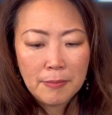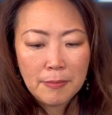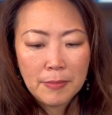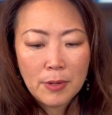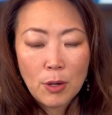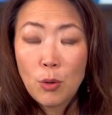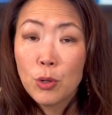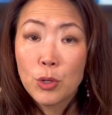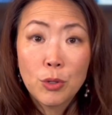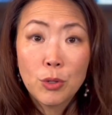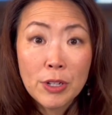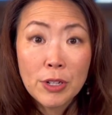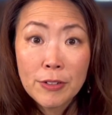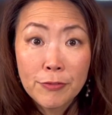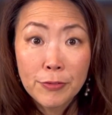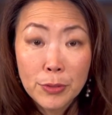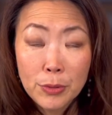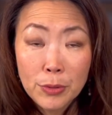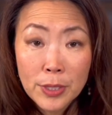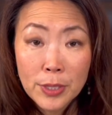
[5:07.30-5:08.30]
Ordering
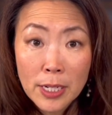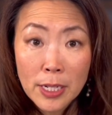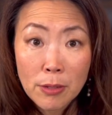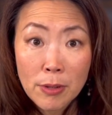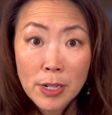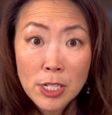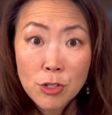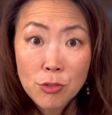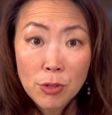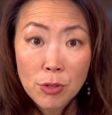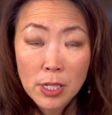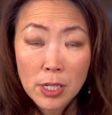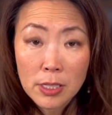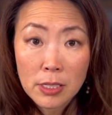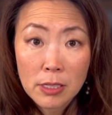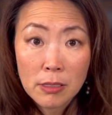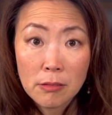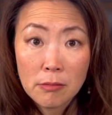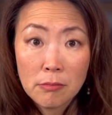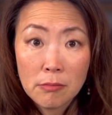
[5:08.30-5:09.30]
food at a restaurant.
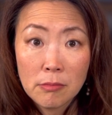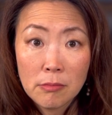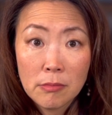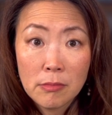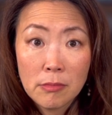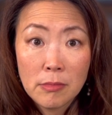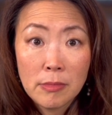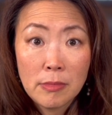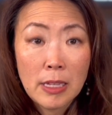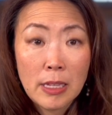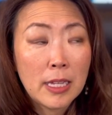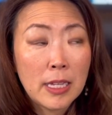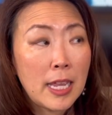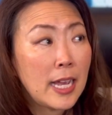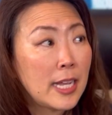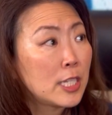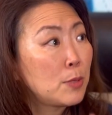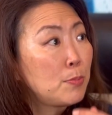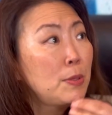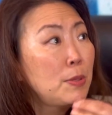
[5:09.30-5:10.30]
They
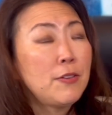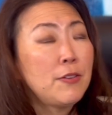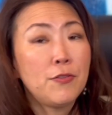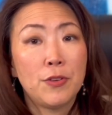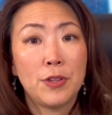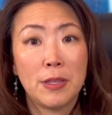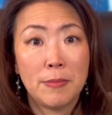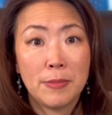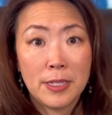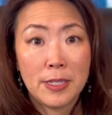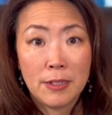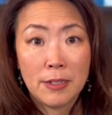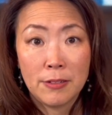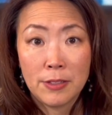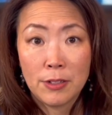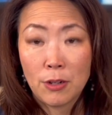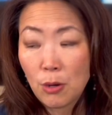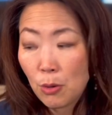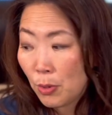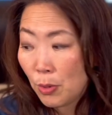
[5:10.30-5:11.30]
can't speak for themselves.
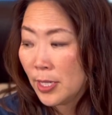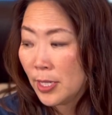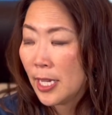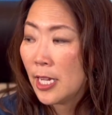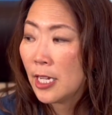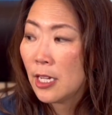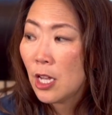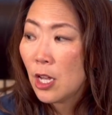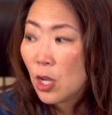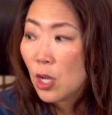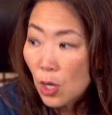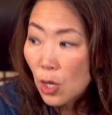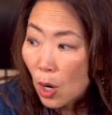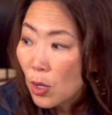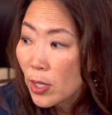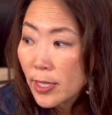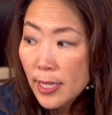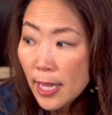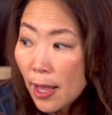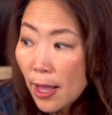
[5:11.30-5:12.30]
They're always saying,
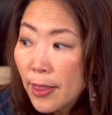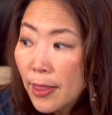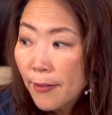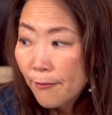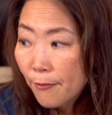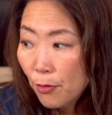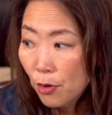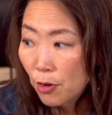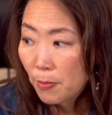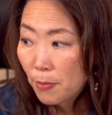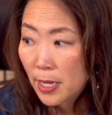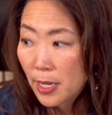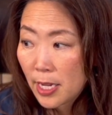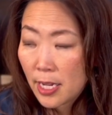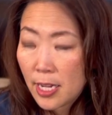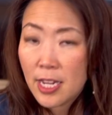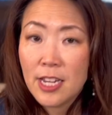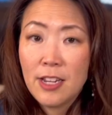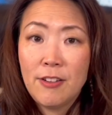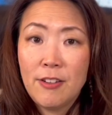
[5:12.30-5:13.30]
tell them for
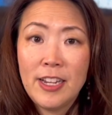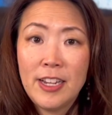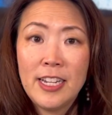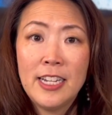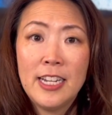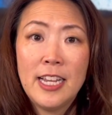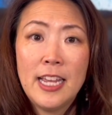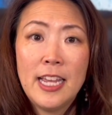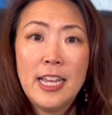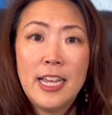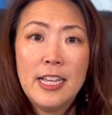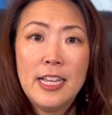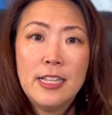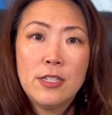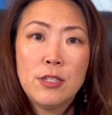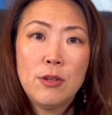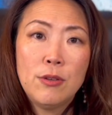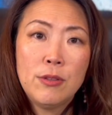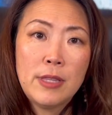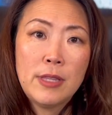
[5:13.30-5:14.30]
me, right?
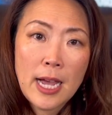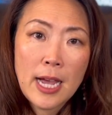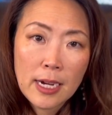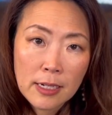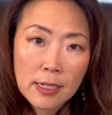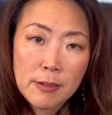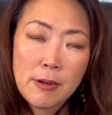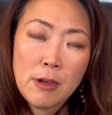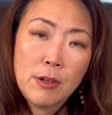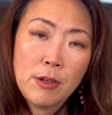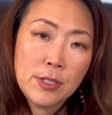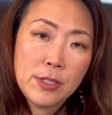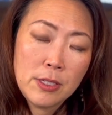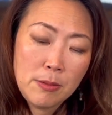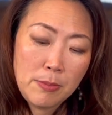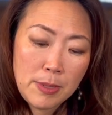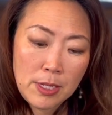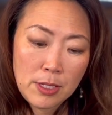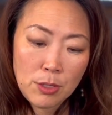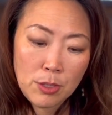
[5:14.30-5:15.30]
So that can also
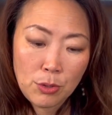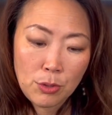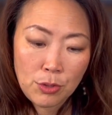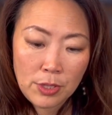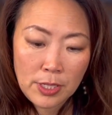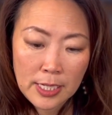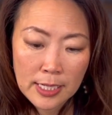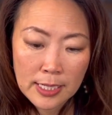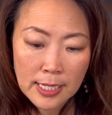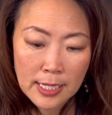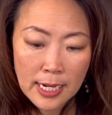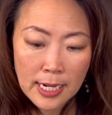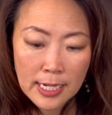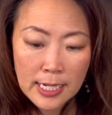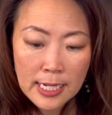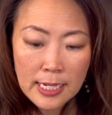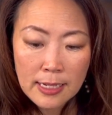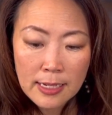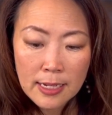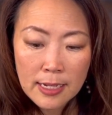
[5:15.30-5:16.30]
be social
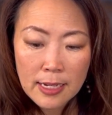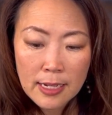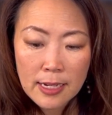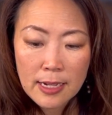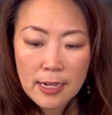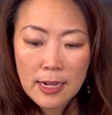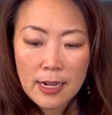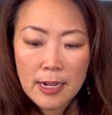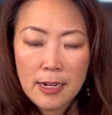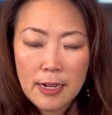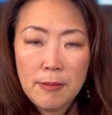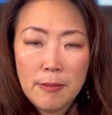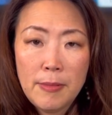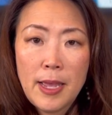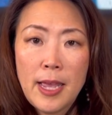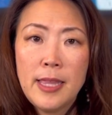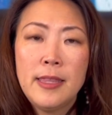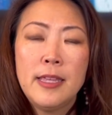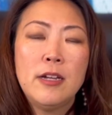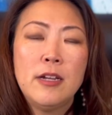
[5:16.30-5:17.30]
anxiety.
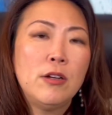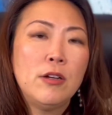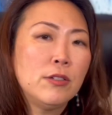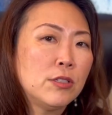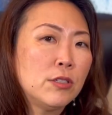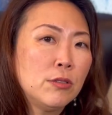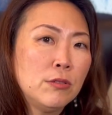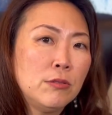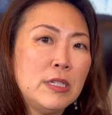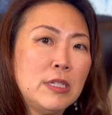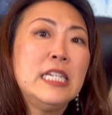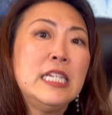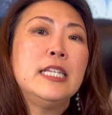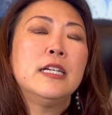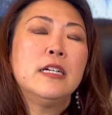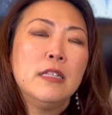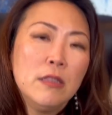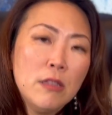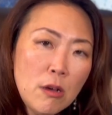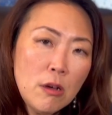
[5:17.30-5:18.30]
And then also eating
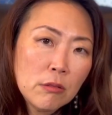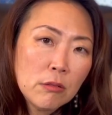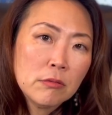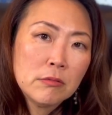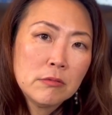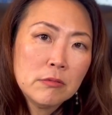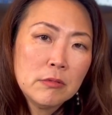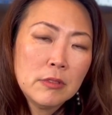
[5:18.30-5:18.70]
alone.